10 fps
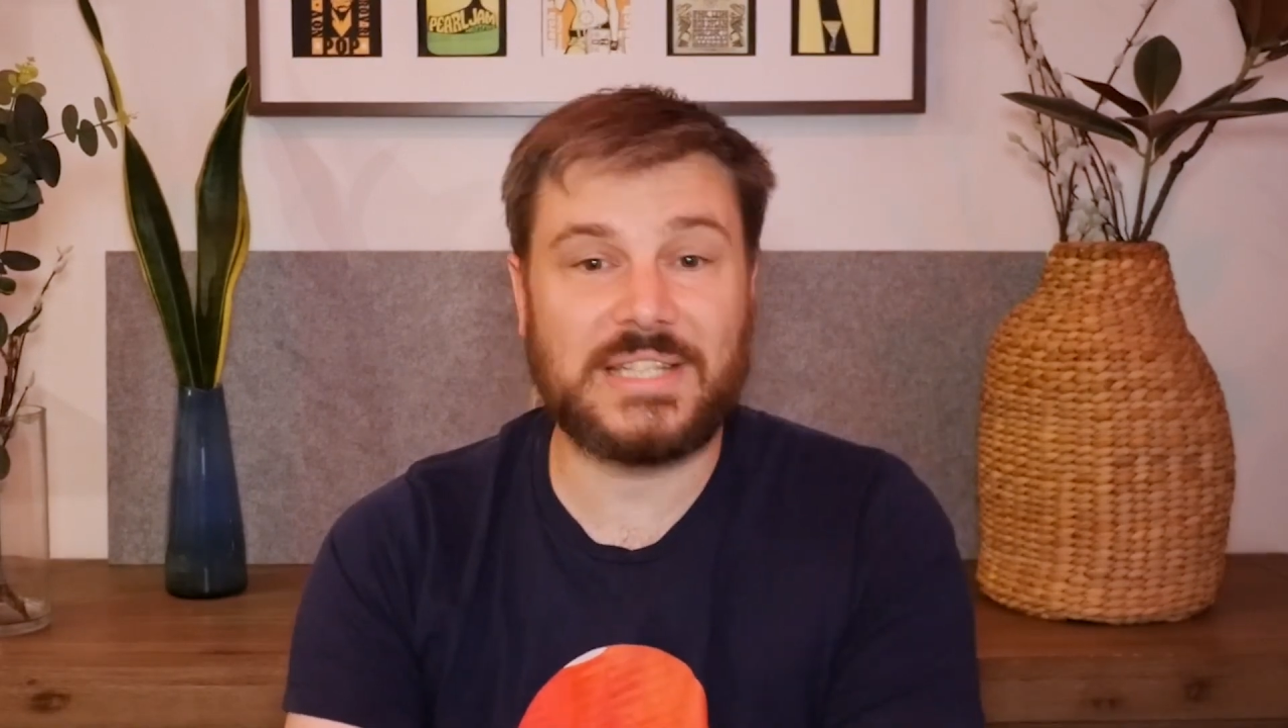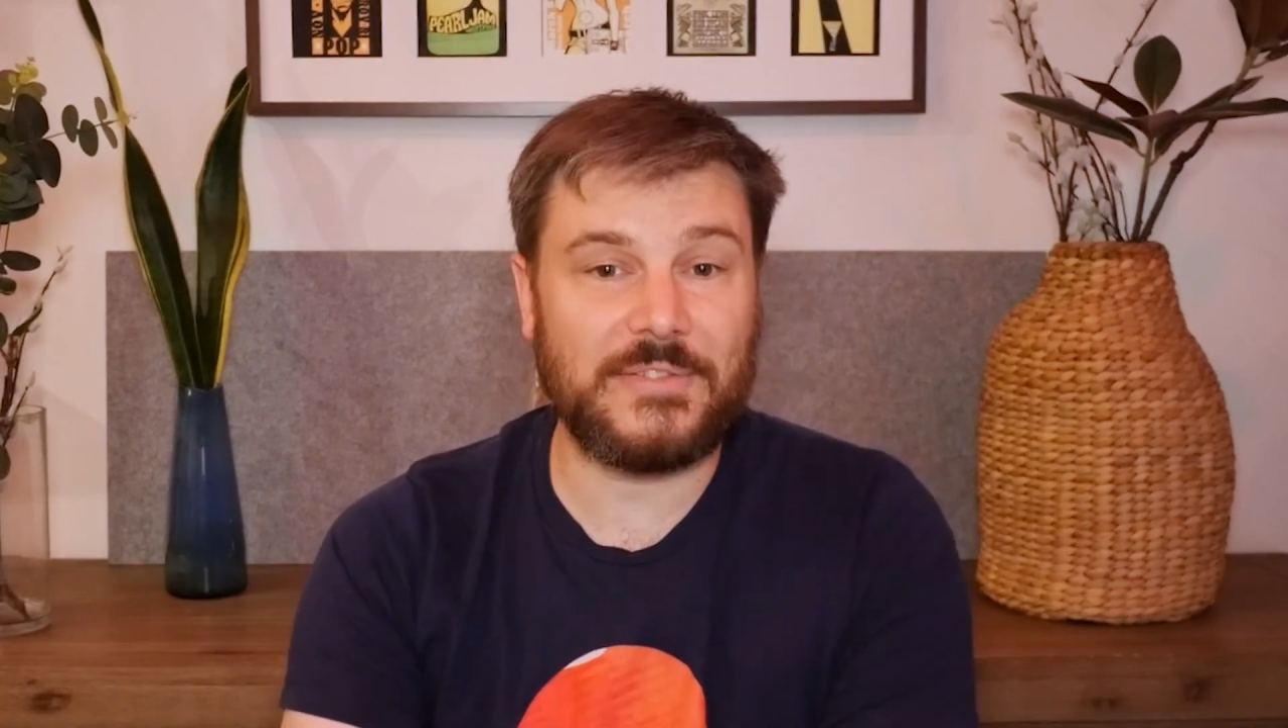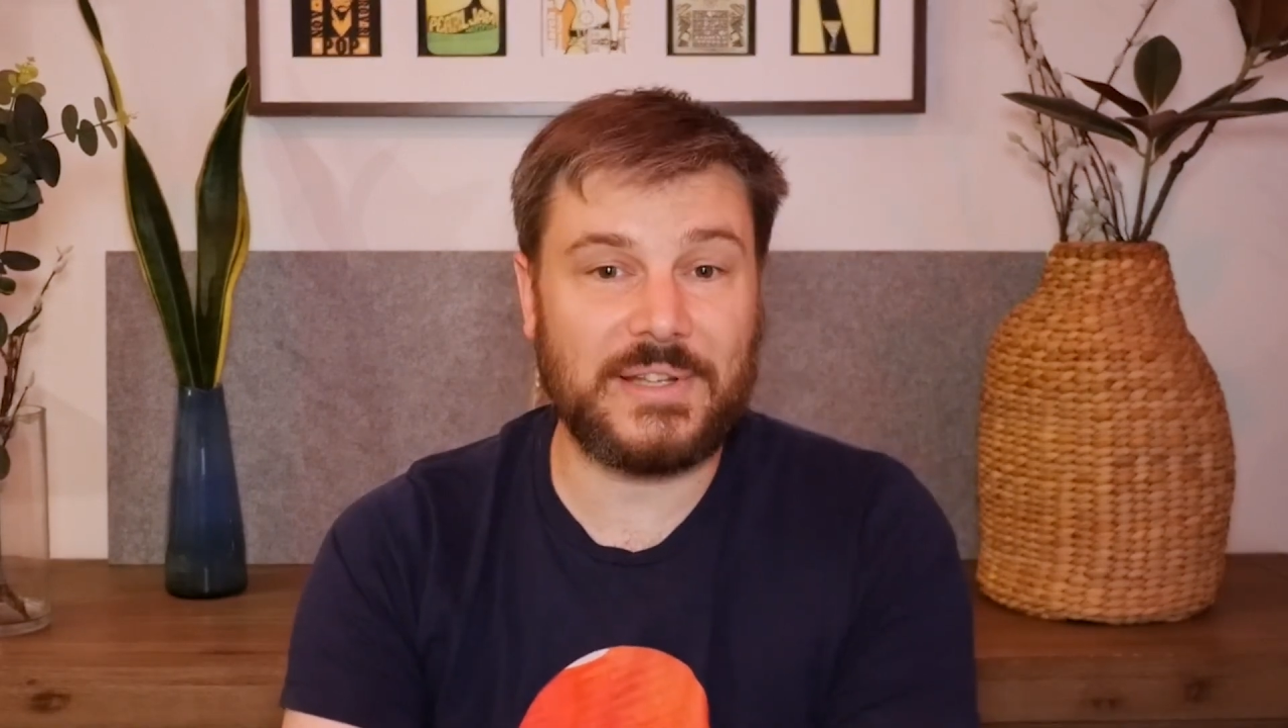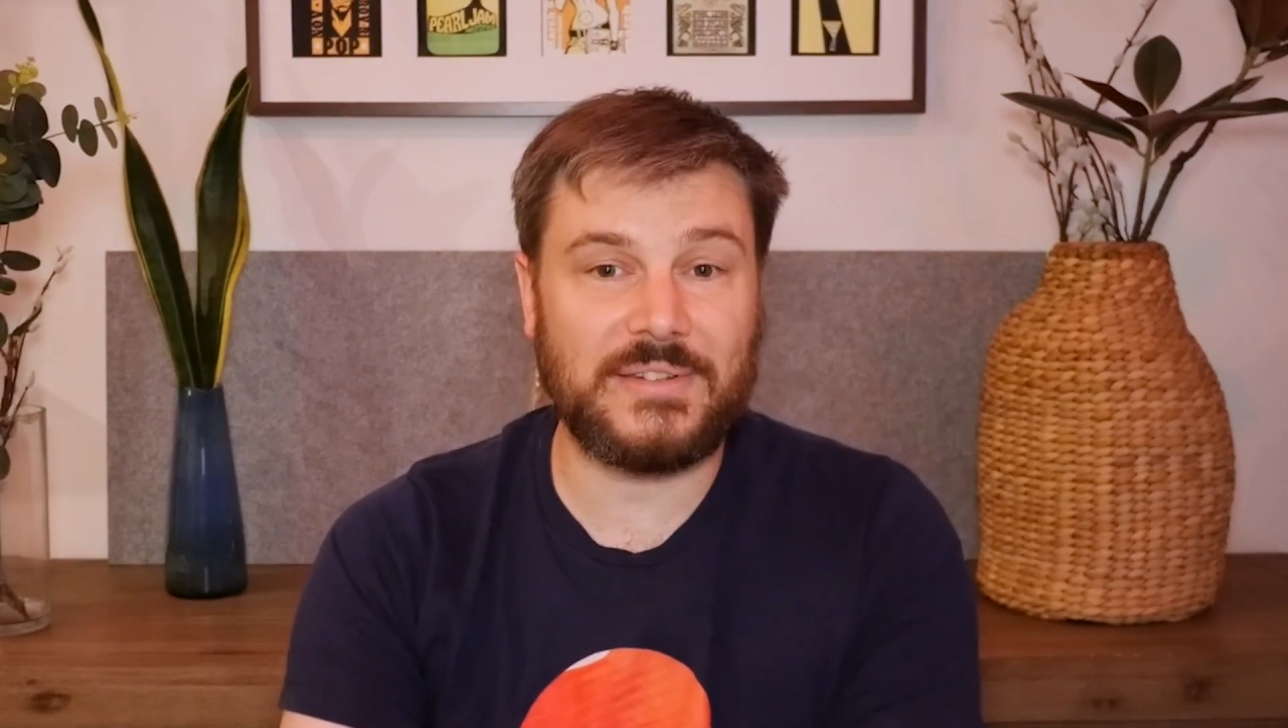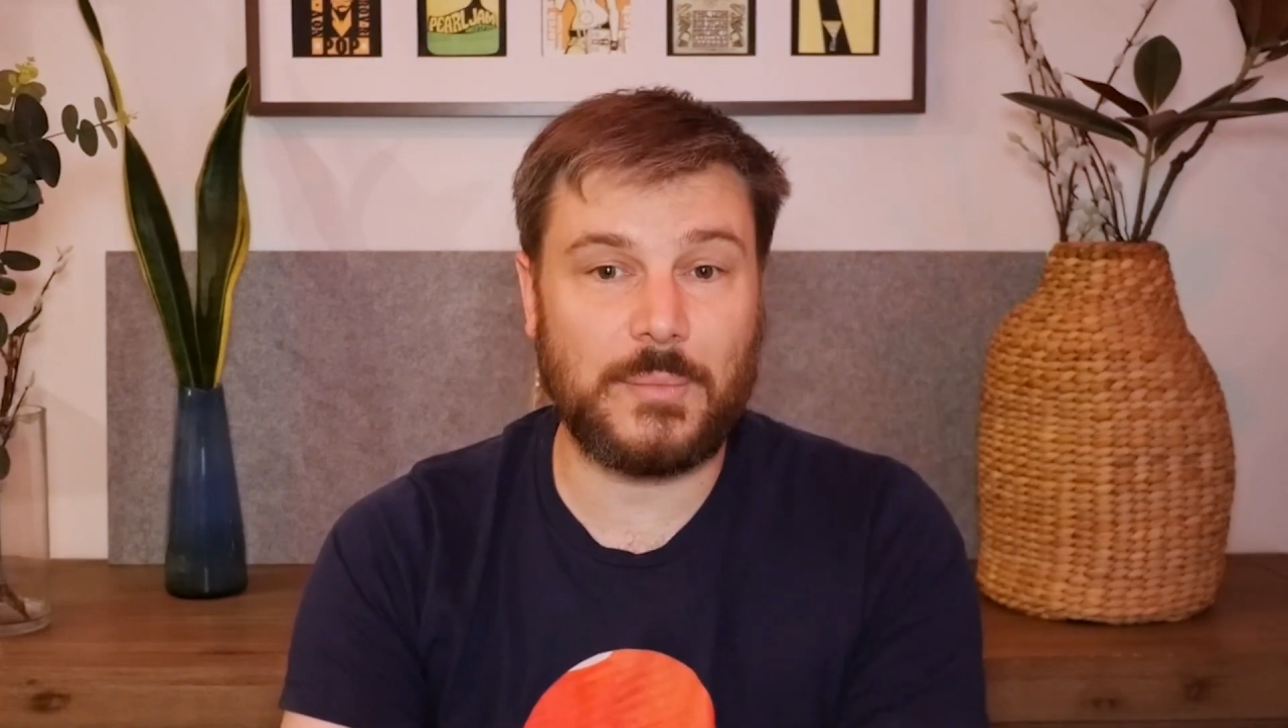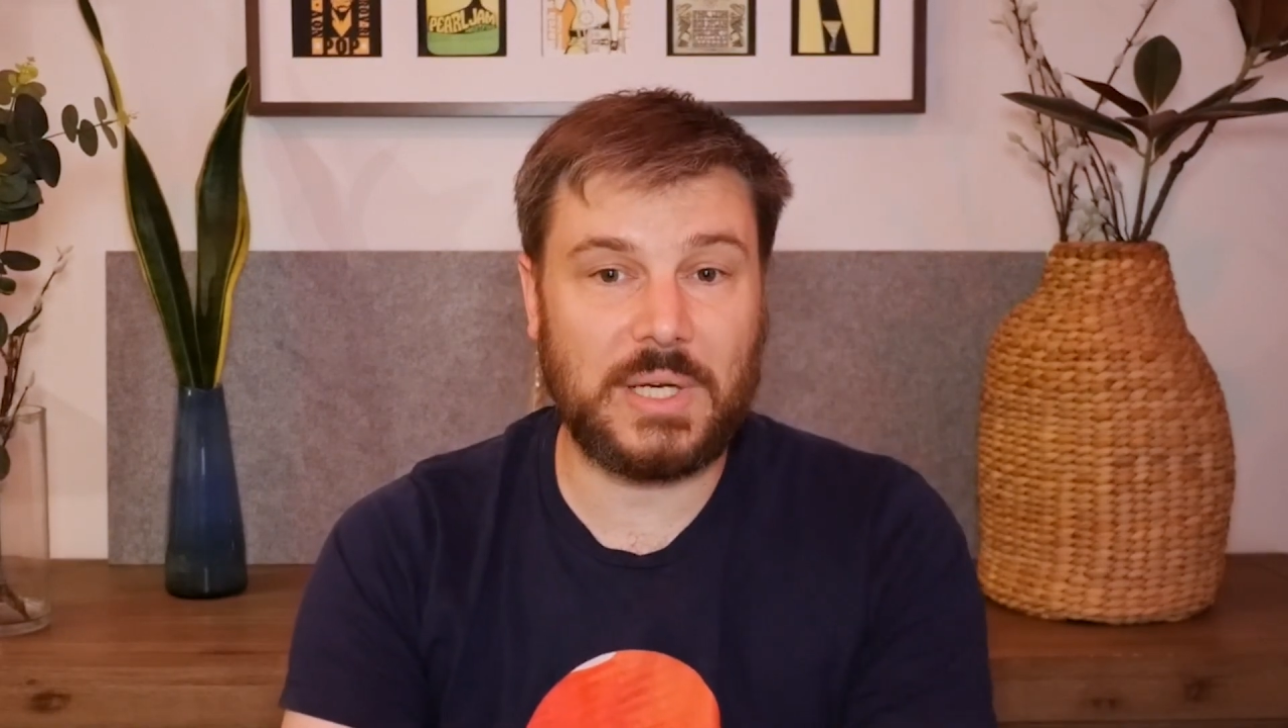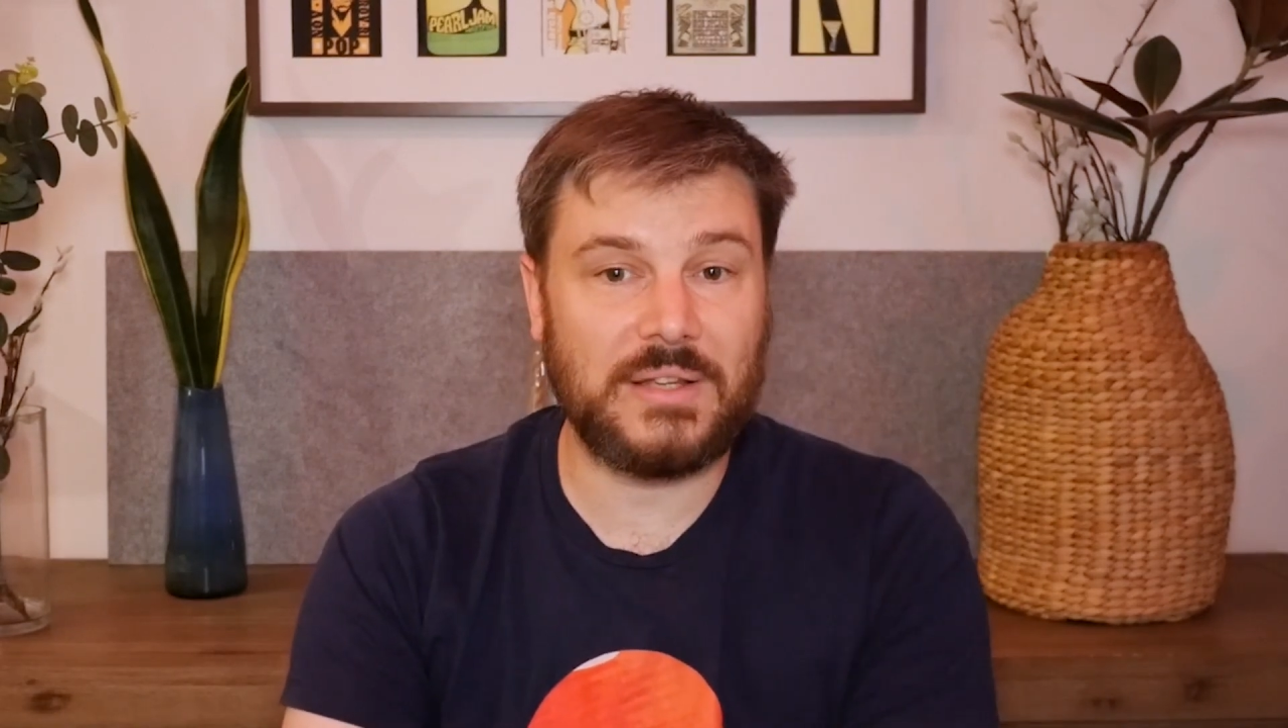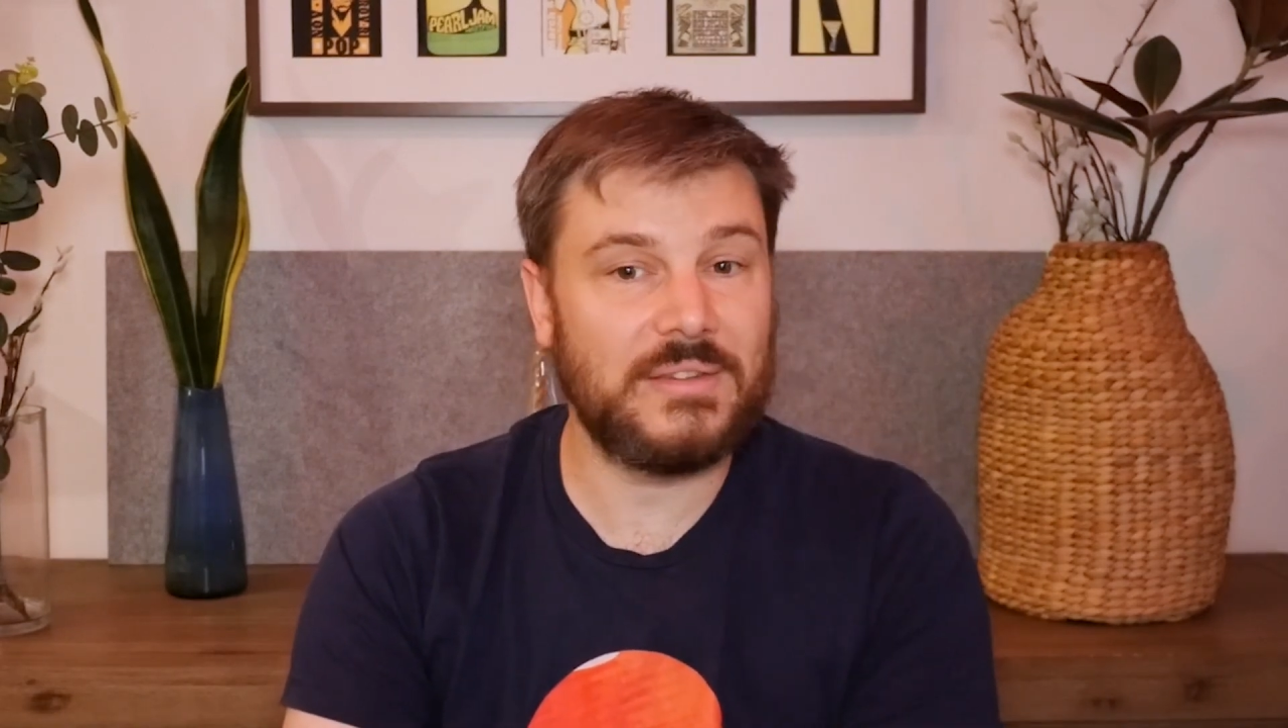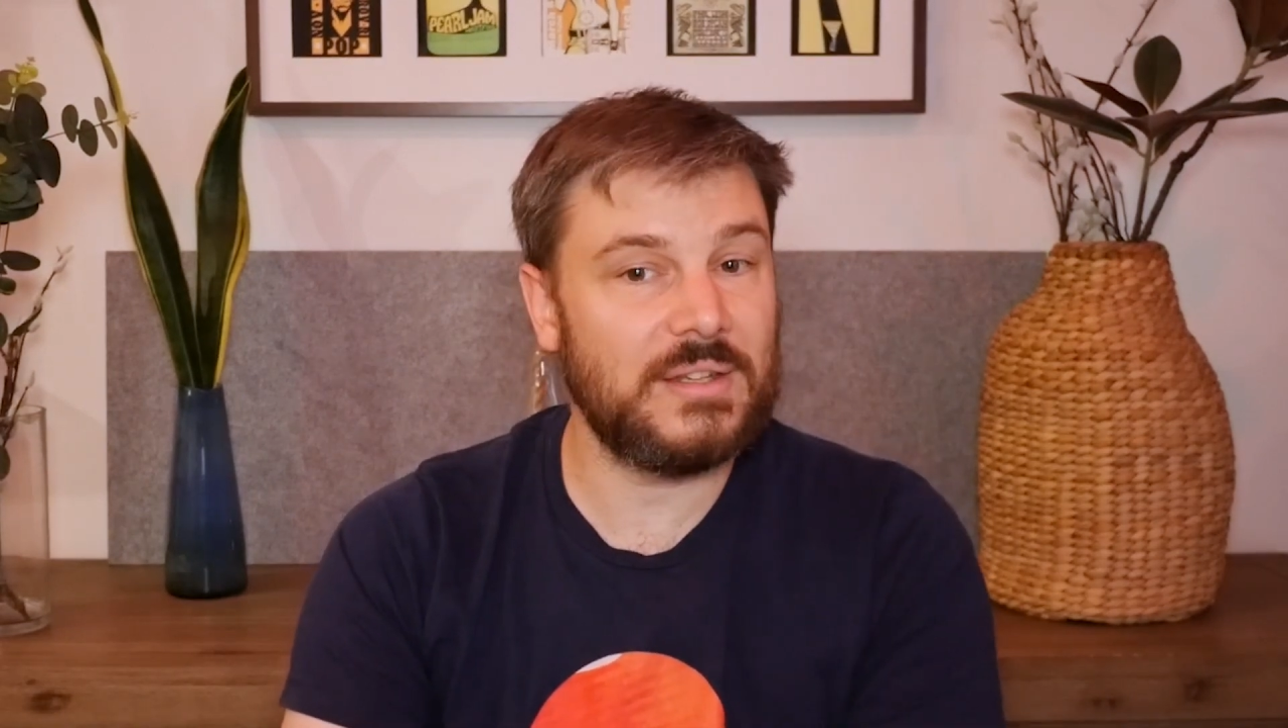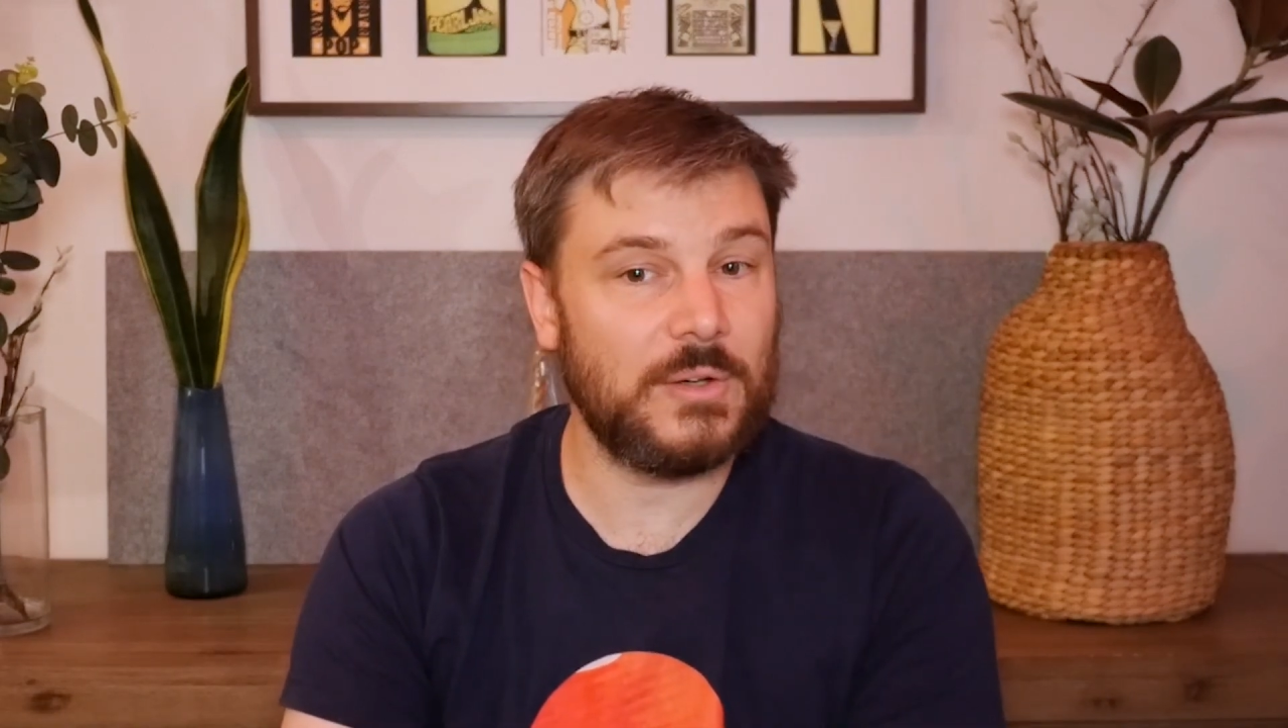definitely something to
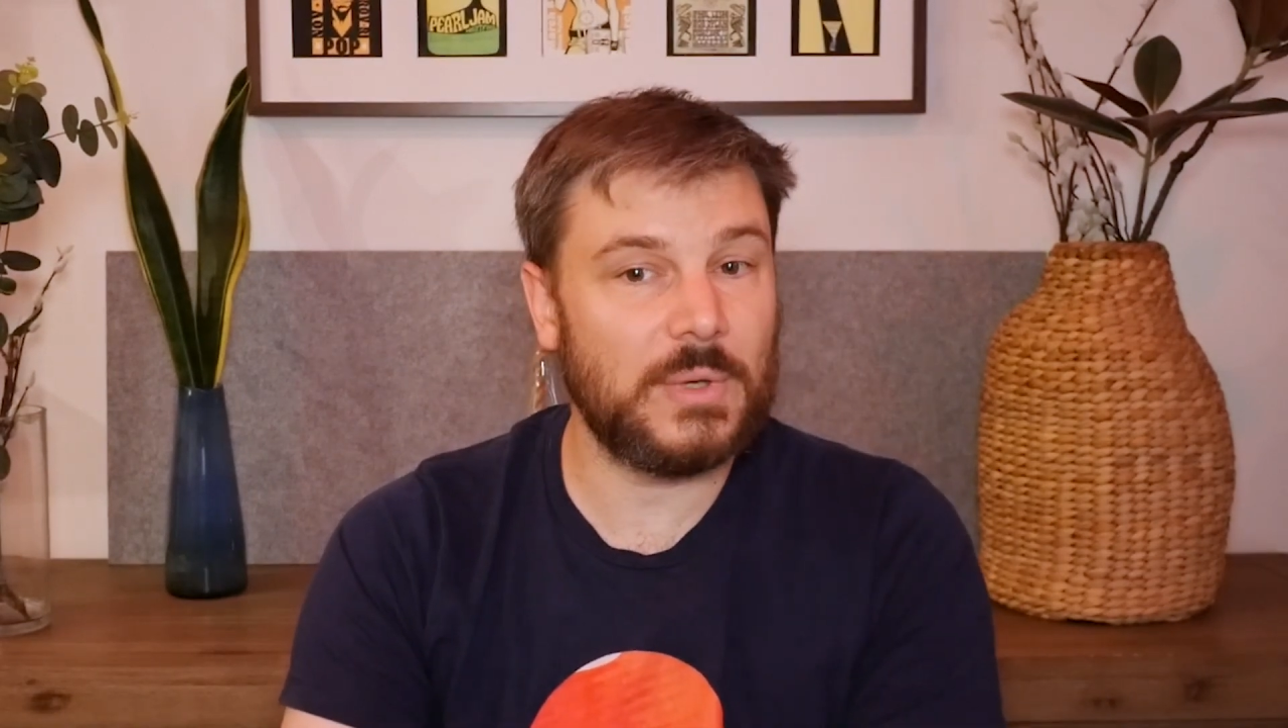consider